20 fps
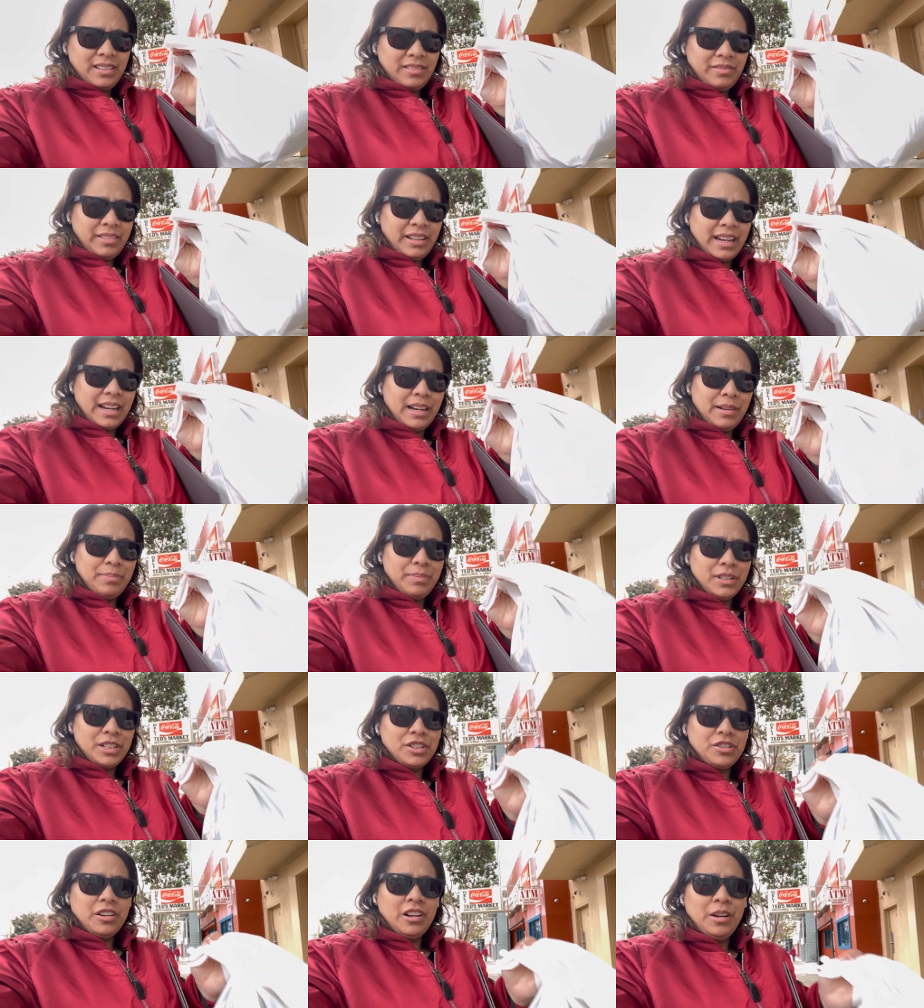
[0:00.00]
We got
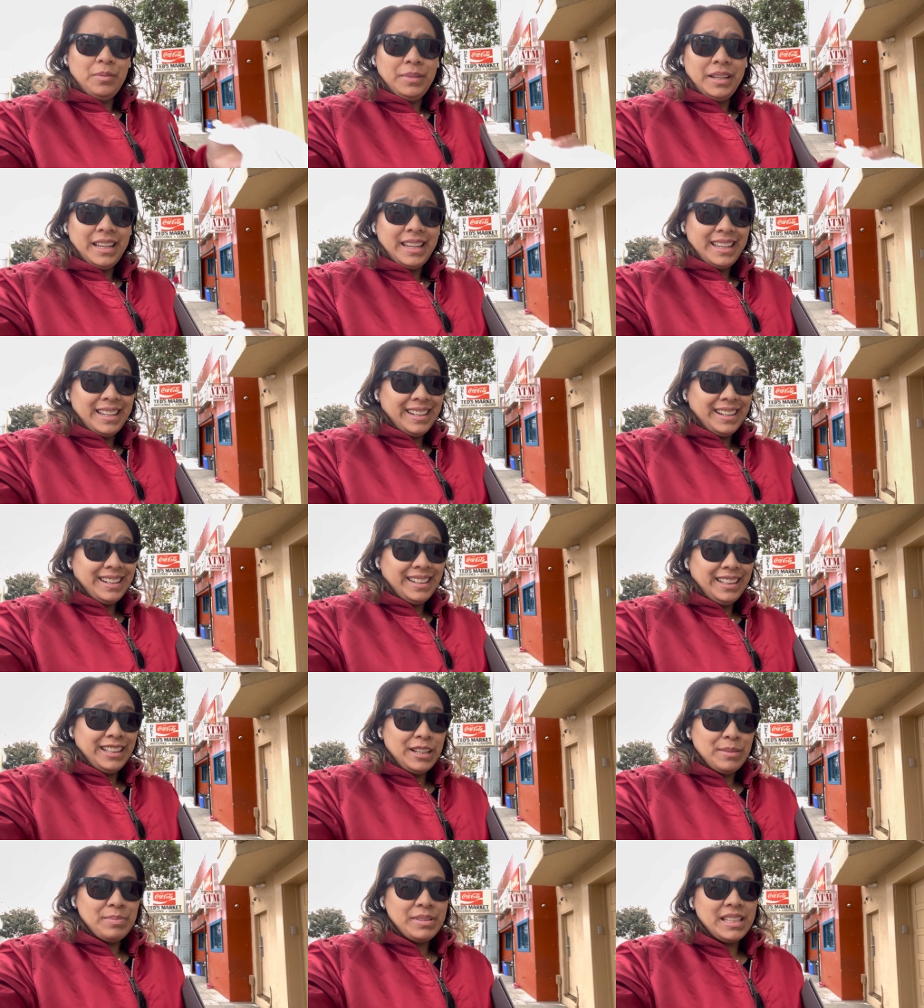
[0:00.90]
pastrami and a
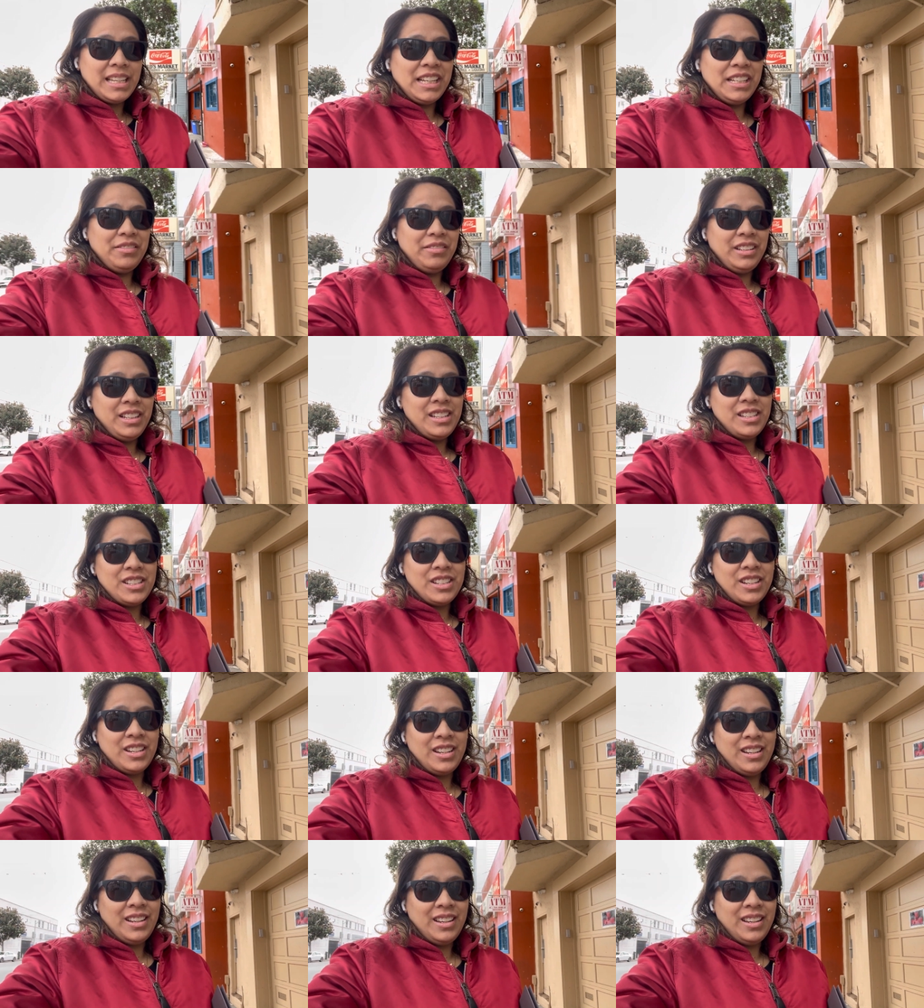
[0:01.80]
club sandwich.